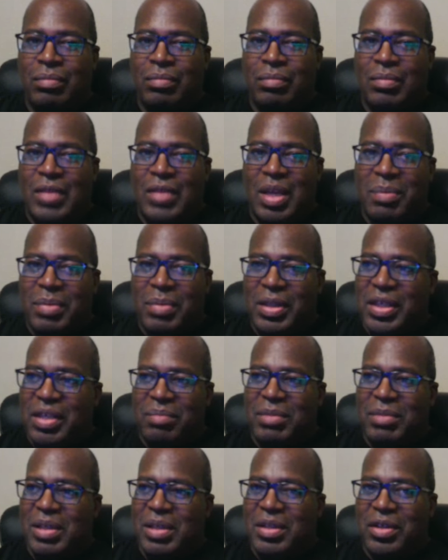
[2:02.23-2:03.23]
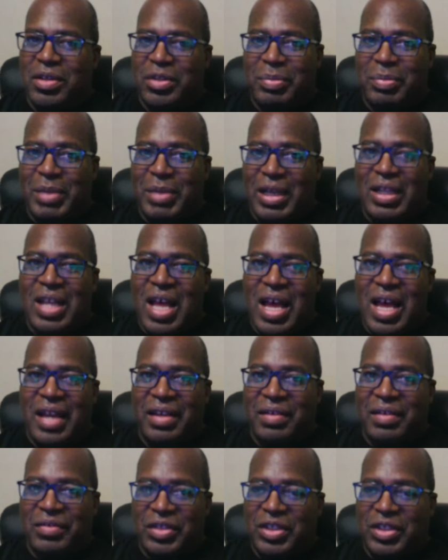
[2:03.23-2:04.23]
And believe me, there's been a
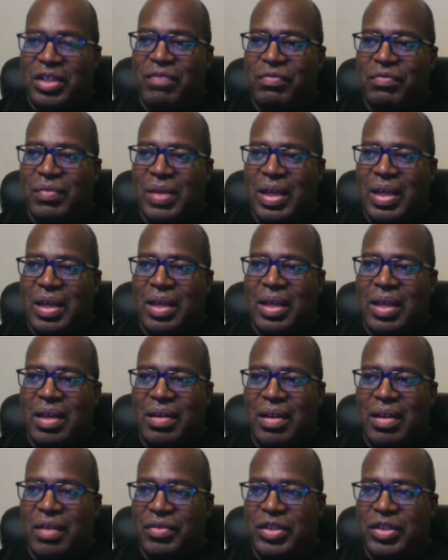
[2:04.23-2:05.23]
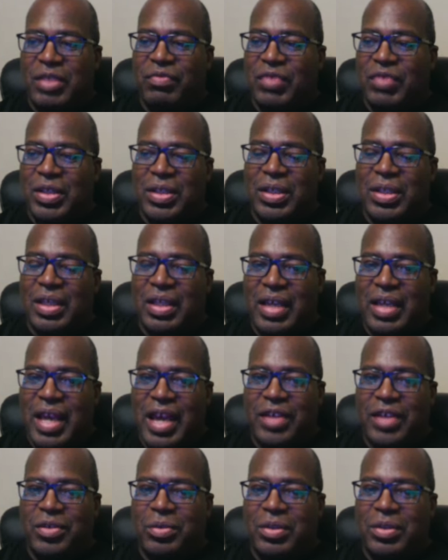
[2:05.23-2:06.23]
lot of civilian
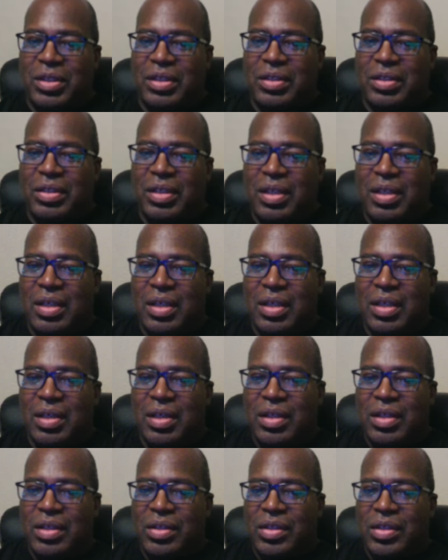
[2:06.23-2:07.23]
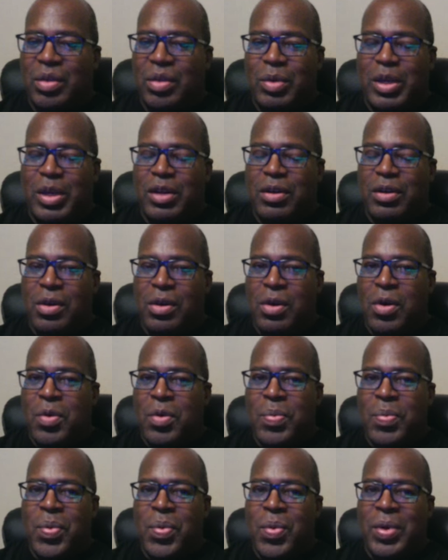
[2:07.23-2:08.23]
casualties. So at no
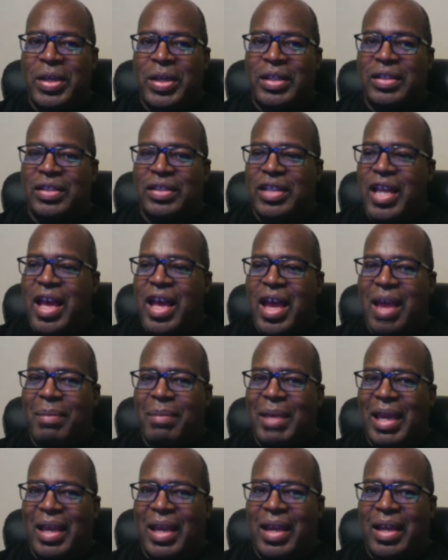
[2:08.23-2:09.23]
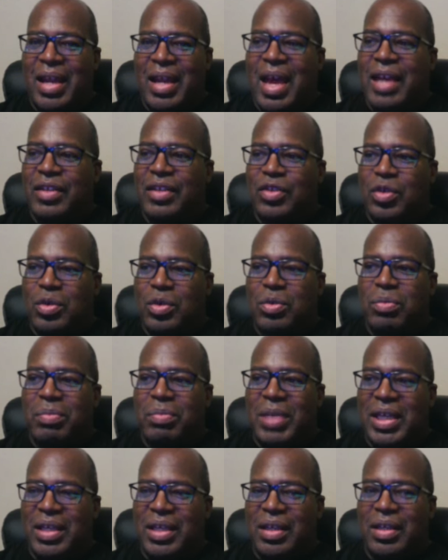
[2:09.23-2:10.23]
point in time, and I do
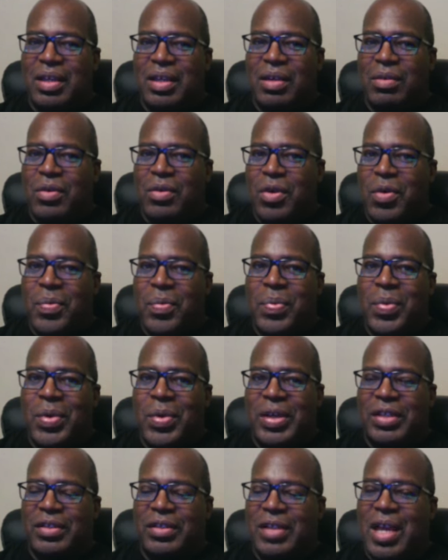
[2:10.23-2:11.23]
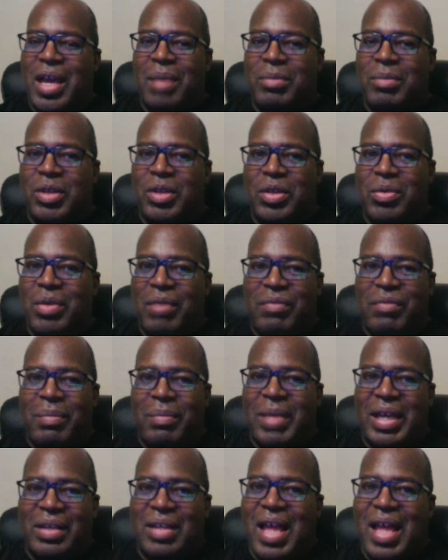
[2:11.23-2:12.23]
mean no point in time, do you ever
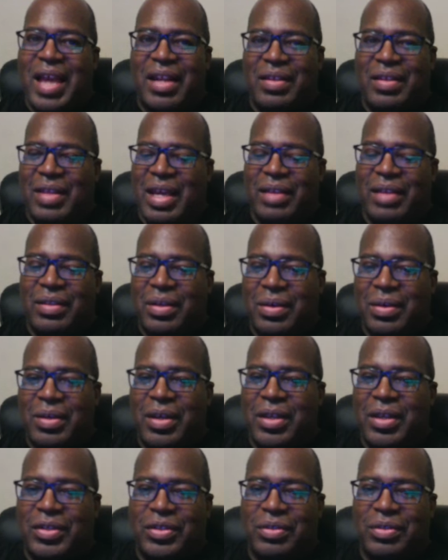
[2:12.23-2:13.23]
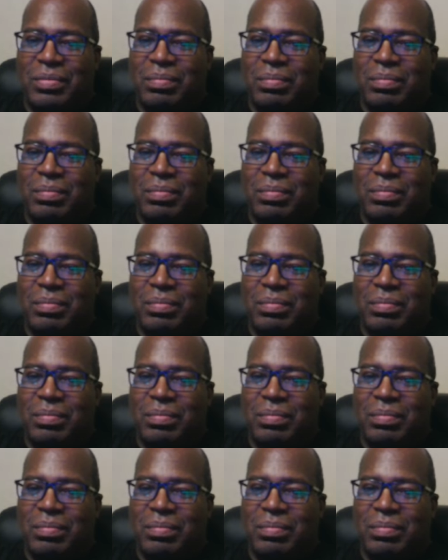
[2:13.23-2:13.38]
make light of that there, cousin?